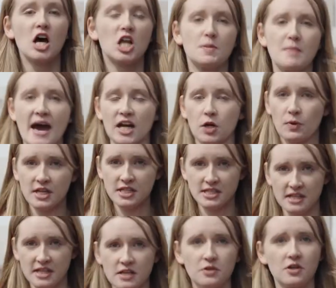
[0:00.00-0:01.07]
No matter which
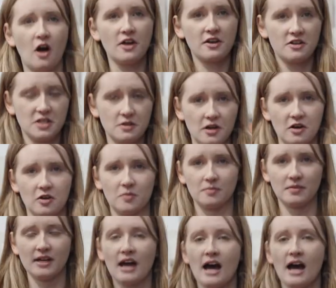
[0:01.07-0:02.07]
city you call your new home,